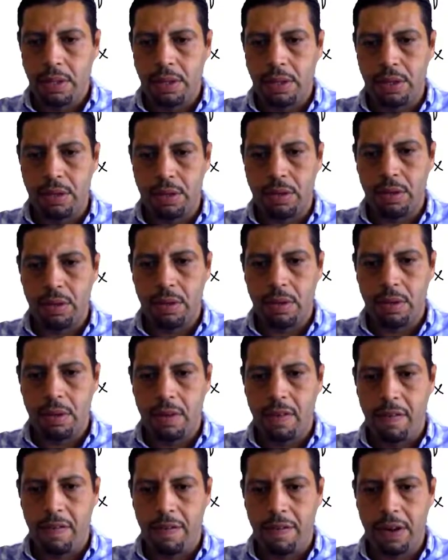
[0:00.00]
So
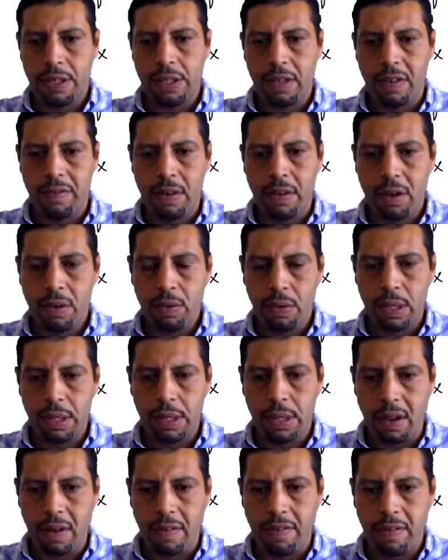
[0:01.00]
first of all we
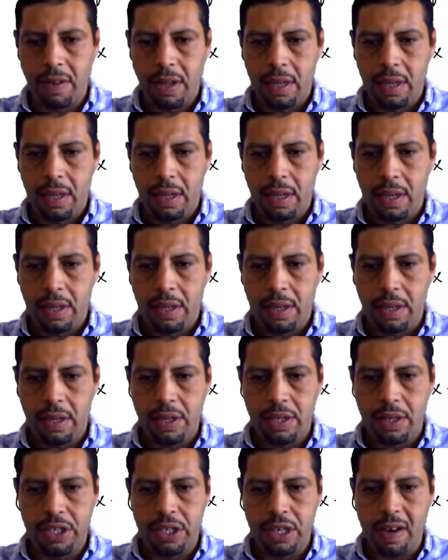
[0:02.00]
solve
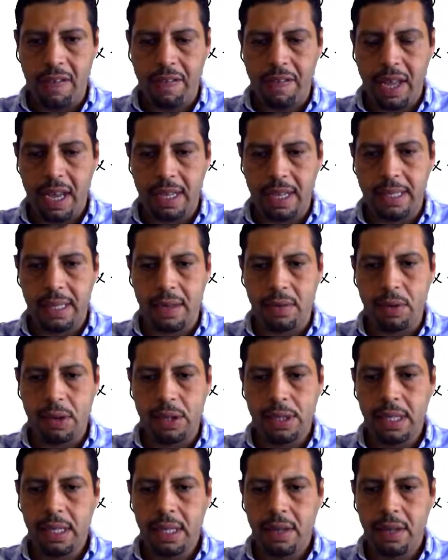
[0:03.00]
g of x
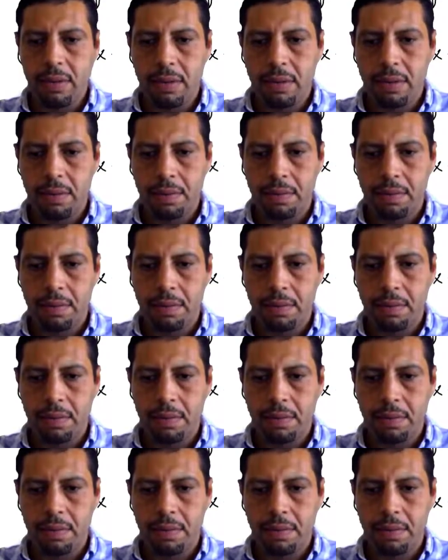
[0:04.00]
equals 0,